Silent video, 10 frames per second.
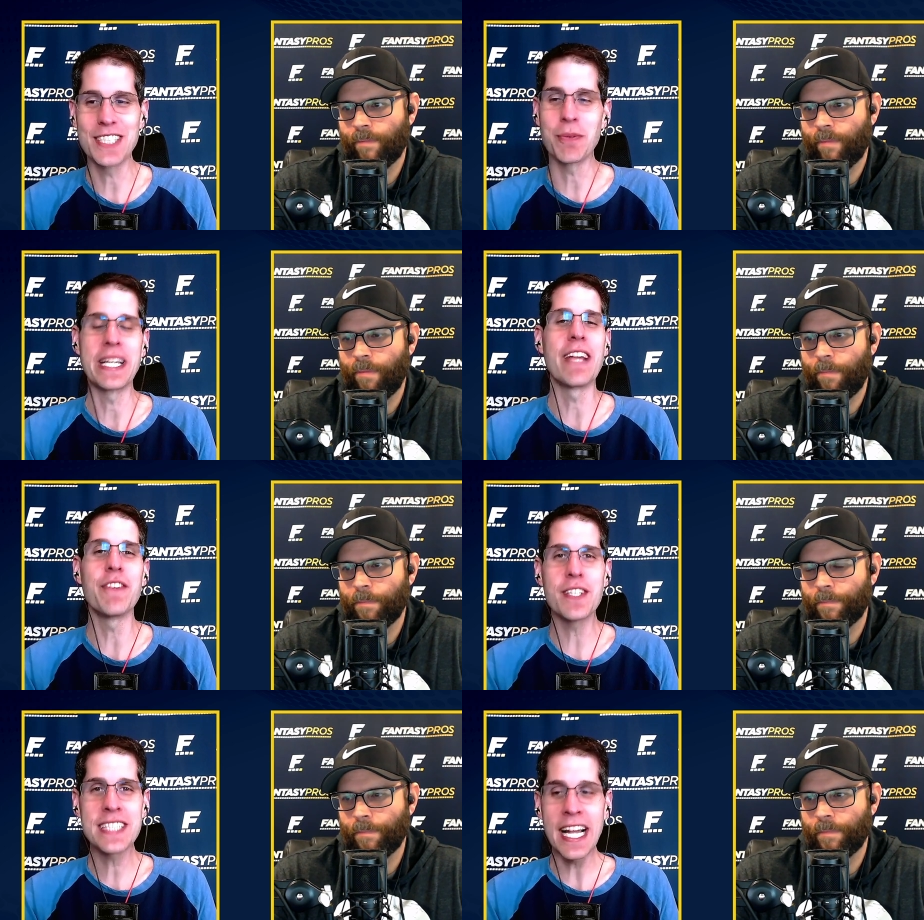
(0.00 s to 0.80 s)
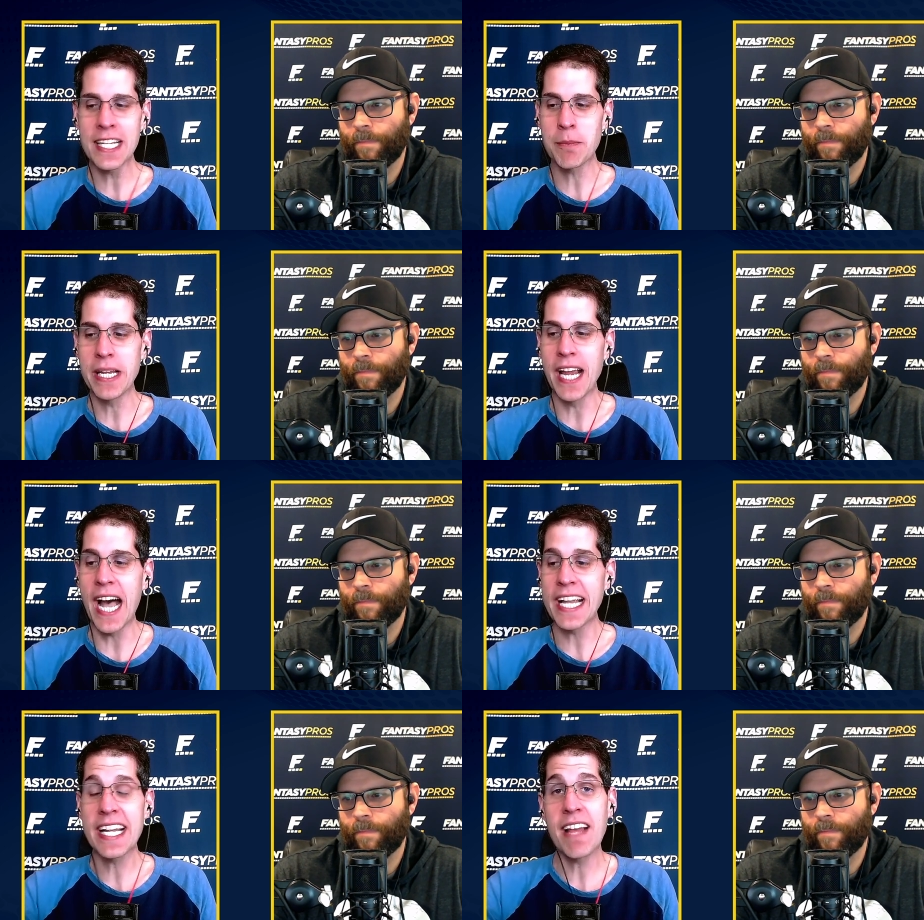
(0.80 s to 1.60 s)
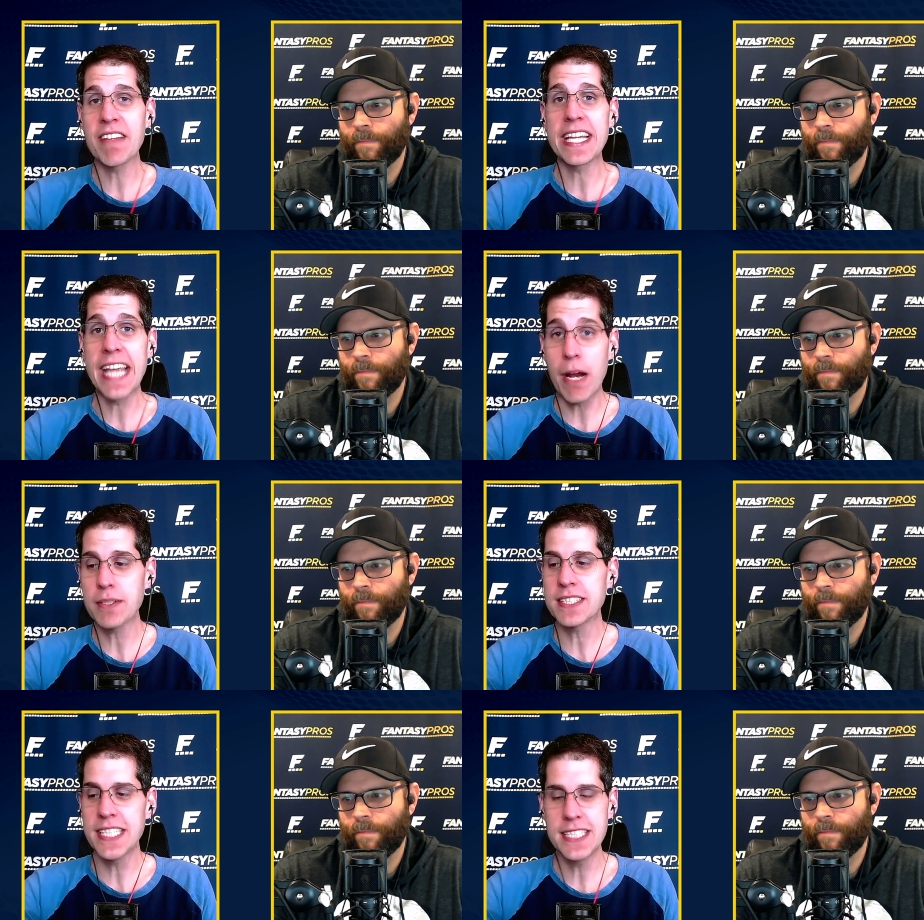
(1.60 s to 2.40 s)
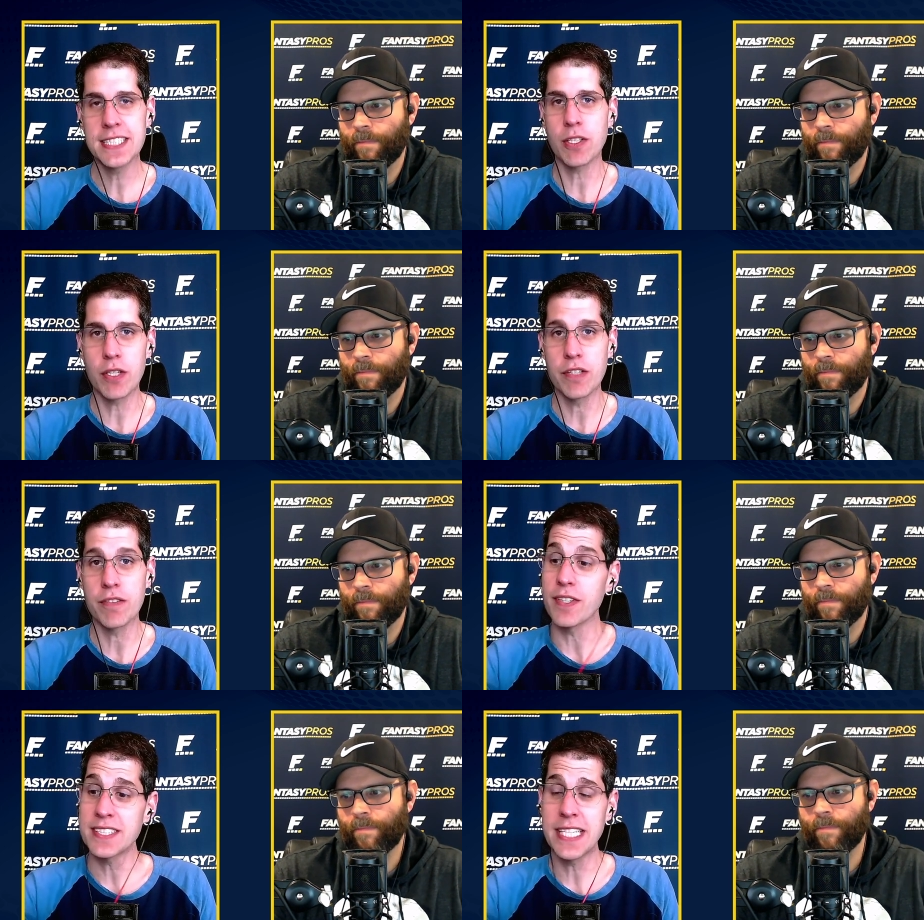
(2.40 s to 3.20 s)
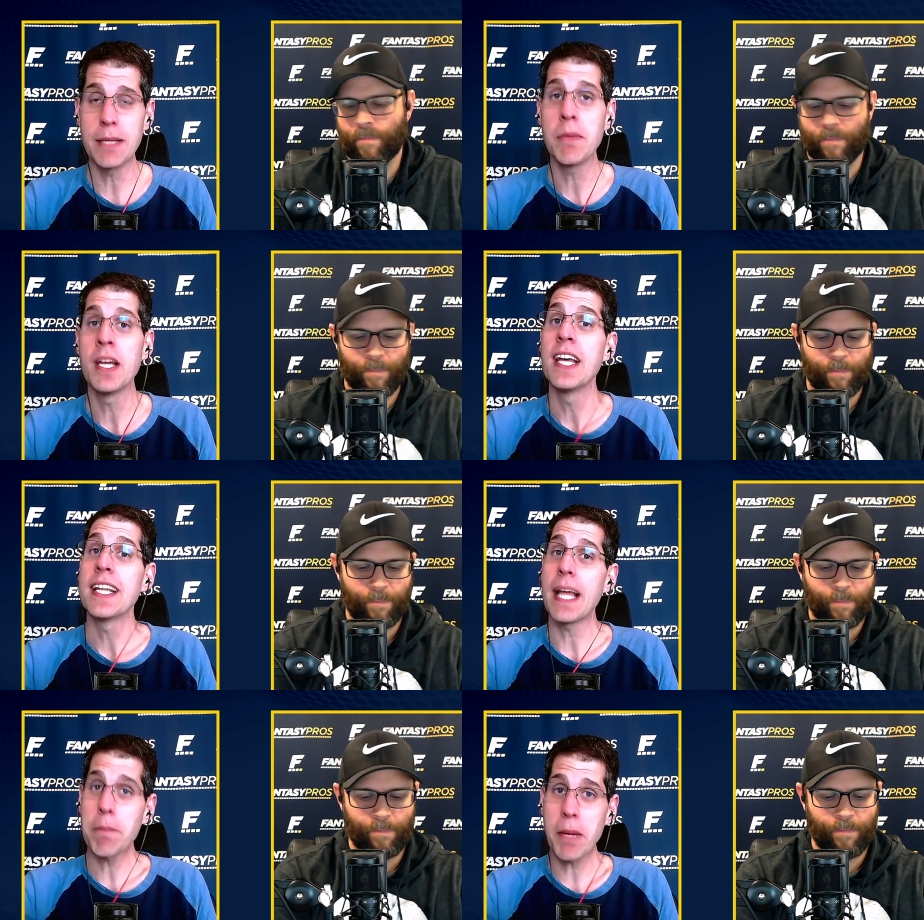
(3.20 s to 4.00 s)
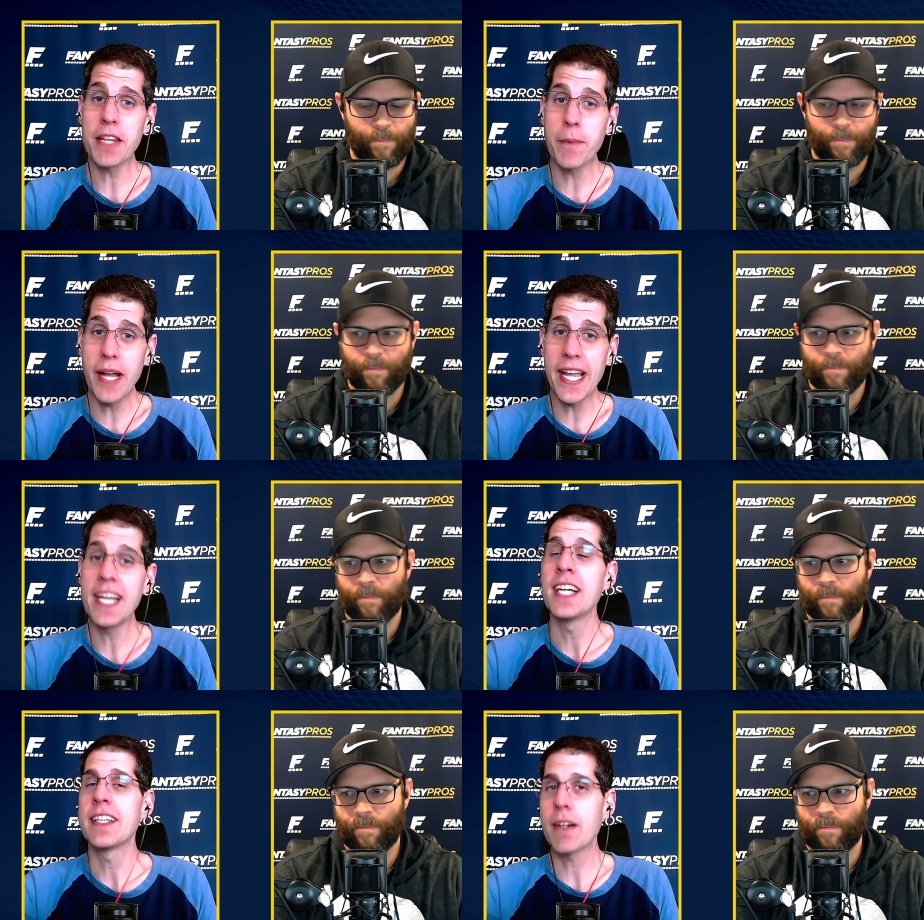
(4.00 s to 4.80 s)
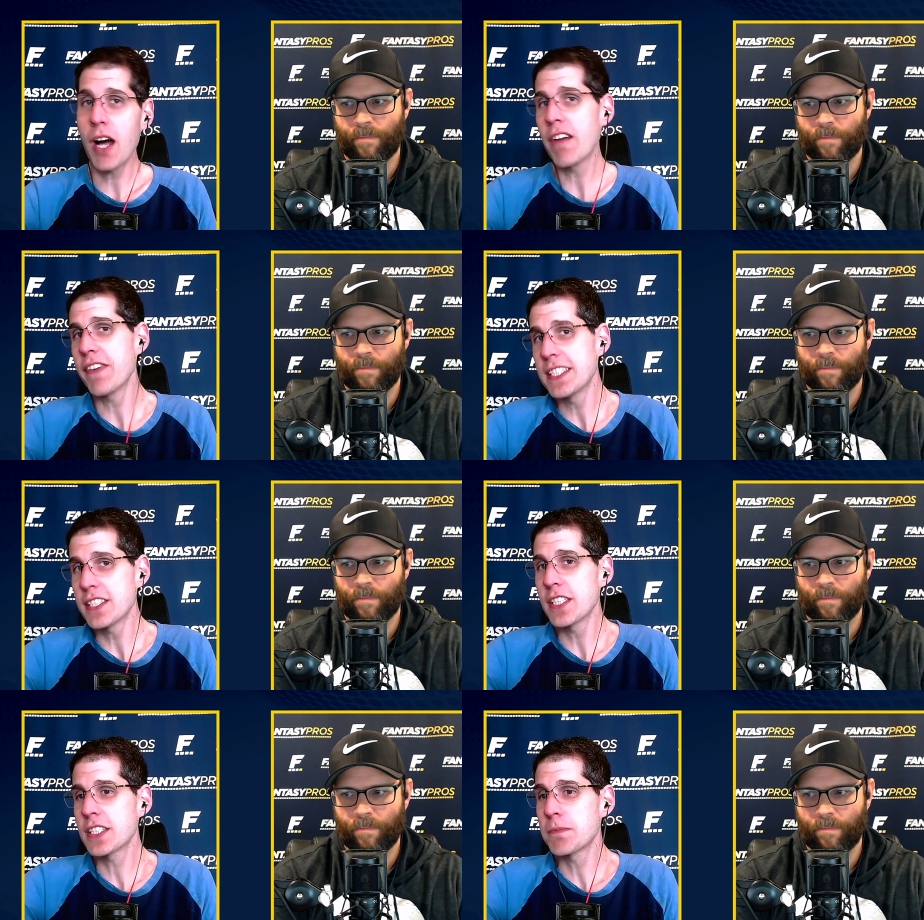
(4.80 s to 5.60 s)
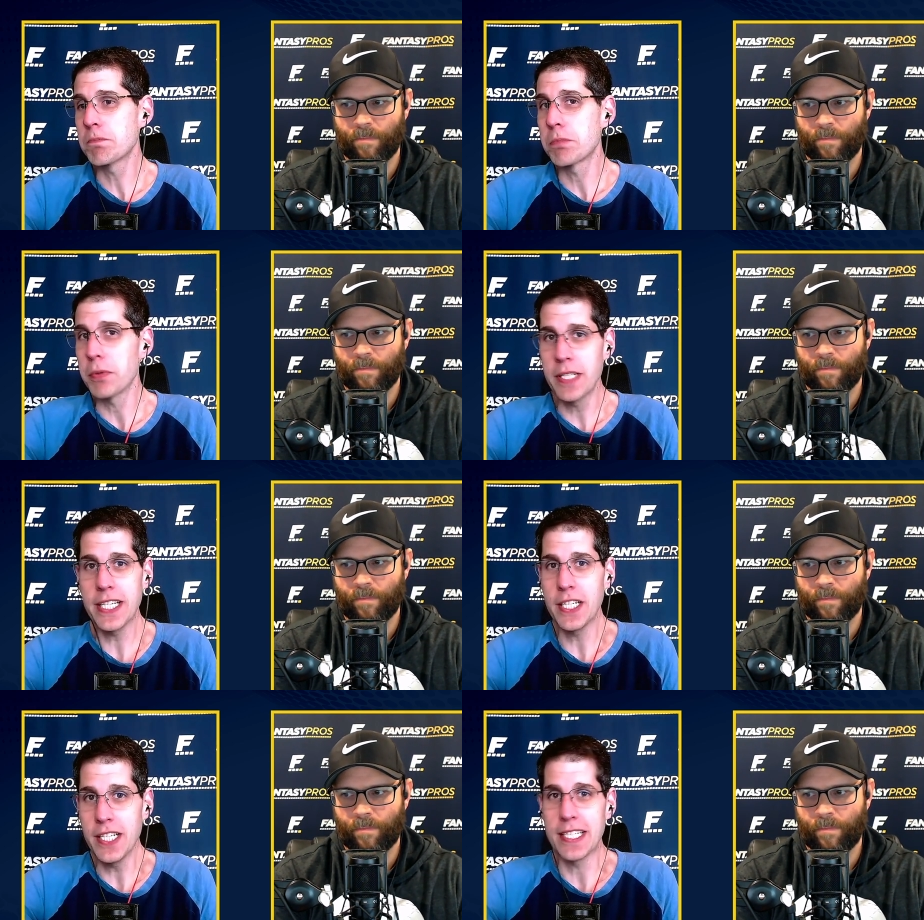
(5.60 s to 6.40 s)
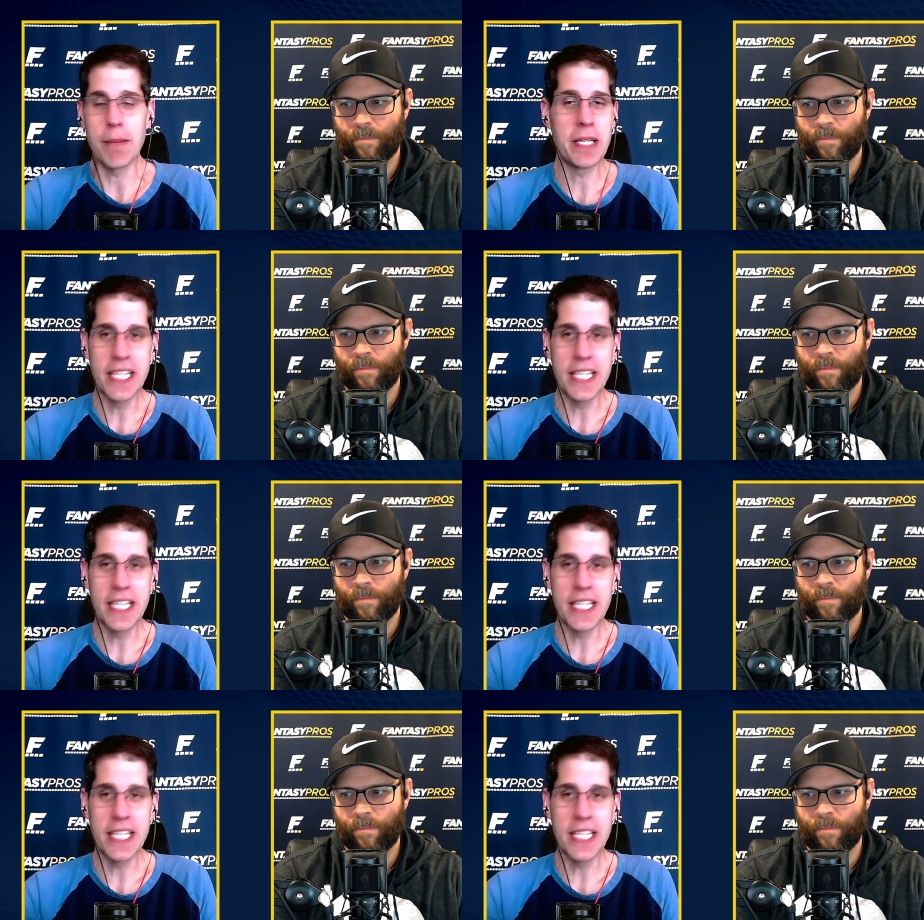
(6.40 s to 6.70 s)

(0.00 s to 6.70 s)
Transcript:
Speaker 1: this week. If you're telling me I can have a guaranteed starter for a team that, by the way, their offense looks pretty good.